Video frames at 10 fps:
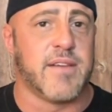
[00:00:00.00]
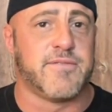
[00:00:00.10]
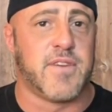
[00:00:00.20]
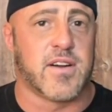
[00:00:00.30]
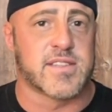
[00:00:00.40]

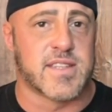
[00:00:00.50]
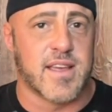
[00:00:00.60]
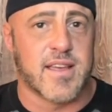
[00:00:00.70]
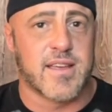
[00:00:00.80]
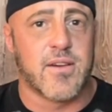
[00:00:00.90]
Fawkes
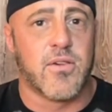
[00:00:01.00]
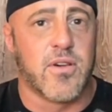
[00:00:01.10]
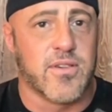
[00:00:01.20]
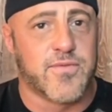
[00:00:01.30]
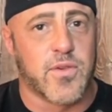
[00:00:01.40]
Day
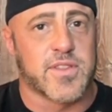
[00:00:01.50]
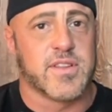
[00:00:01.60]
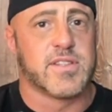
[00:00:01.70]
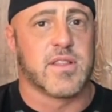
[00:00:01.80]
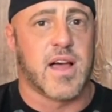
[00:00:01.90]
or fourth
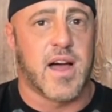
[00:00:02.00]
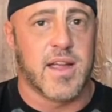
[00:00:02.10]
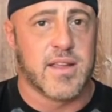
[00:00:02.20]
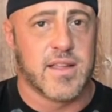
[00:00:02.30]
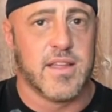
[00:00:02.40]
of July,